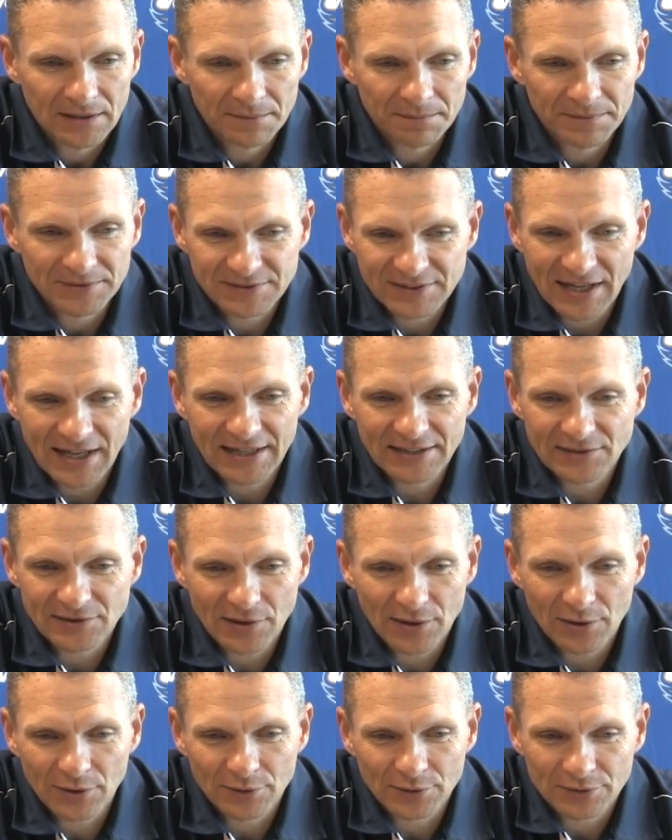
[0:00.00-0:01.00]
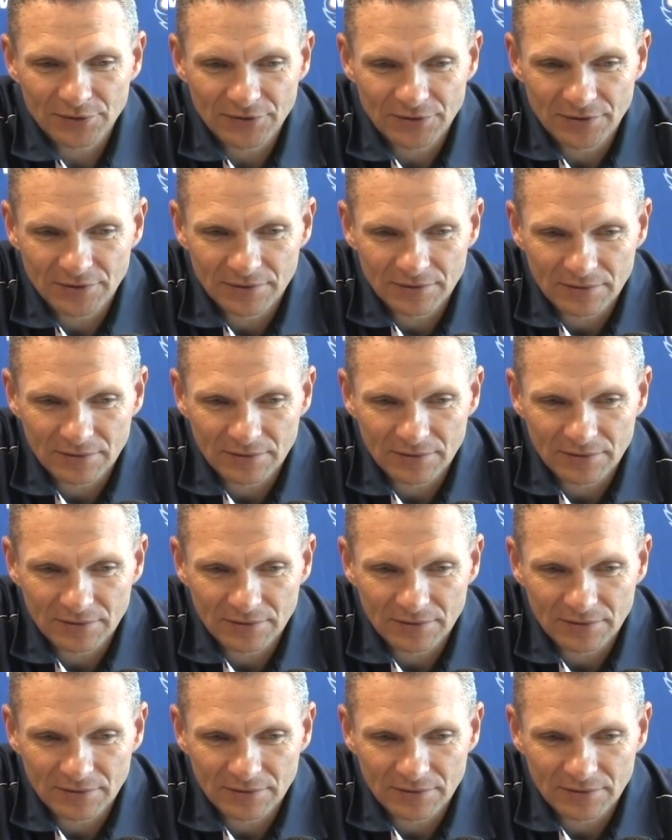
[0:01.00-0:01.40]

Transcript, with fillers: besides those,